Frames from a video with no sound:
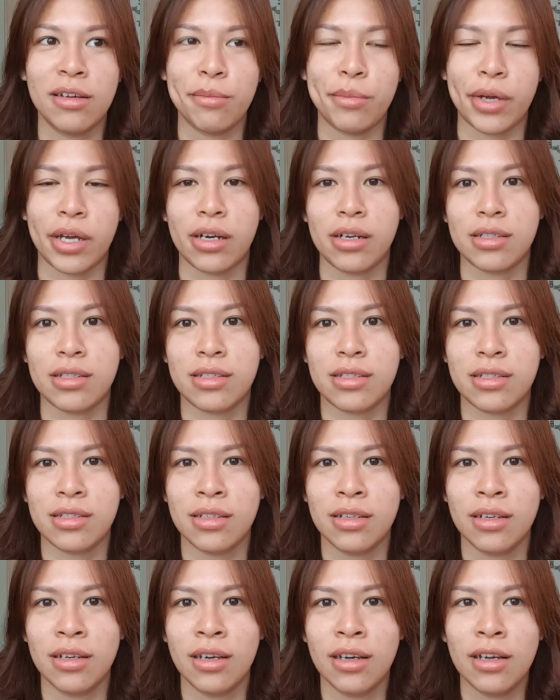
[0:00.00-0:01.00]
Because
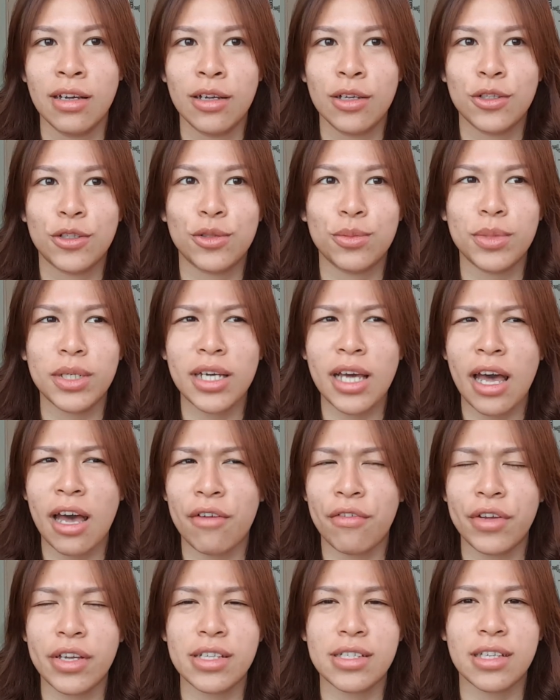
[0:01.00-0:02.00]
to me,
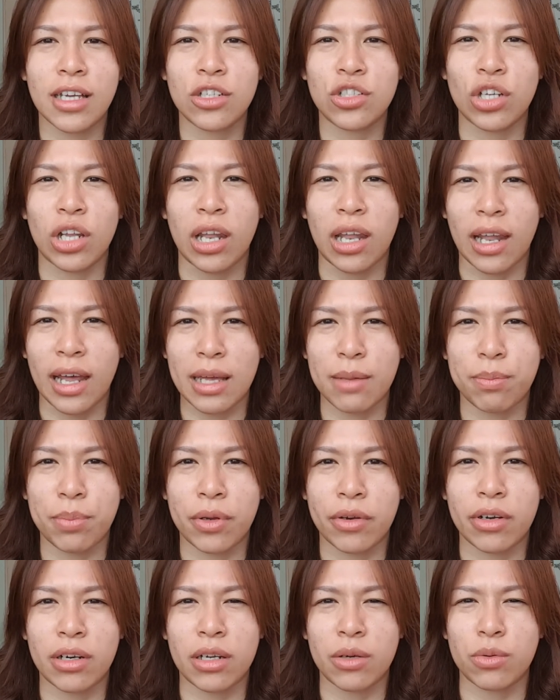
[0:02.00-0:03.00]
having such a light
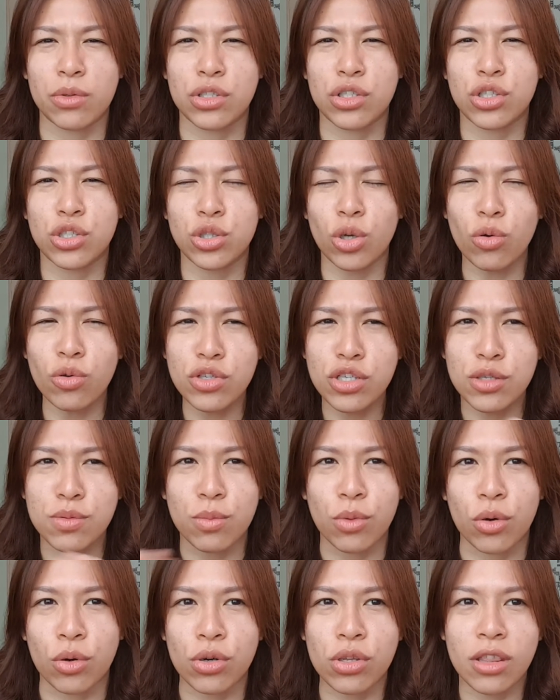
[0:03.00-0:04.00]
period, it was so
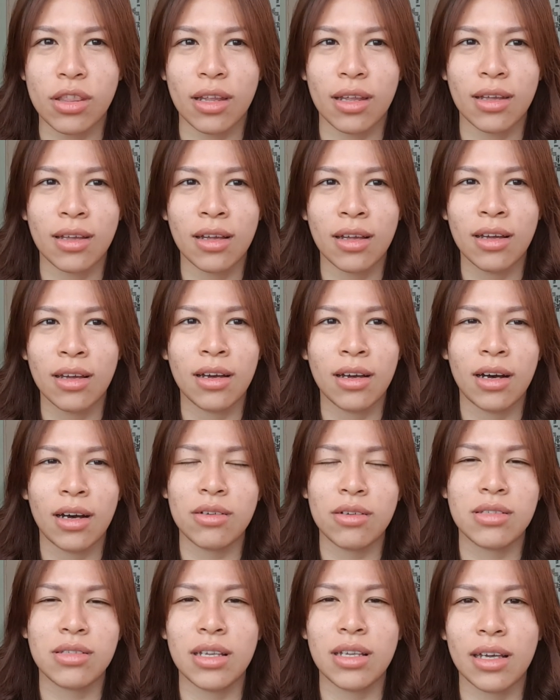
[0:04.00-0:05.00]
smooth. I
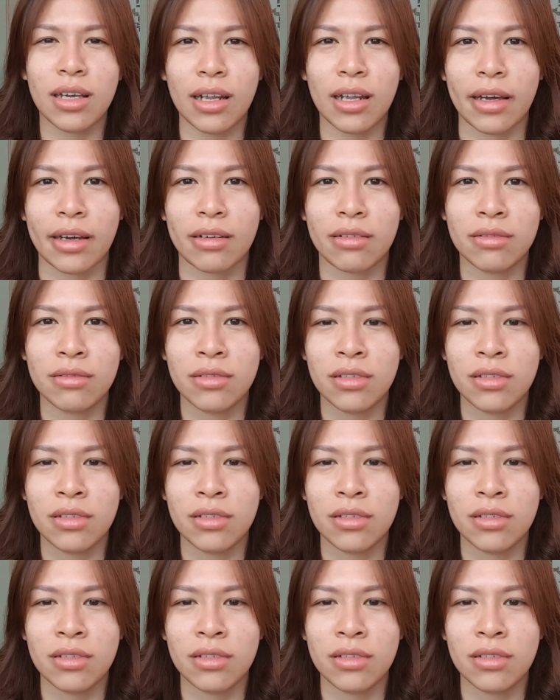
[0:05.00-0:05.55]
was thinking, like,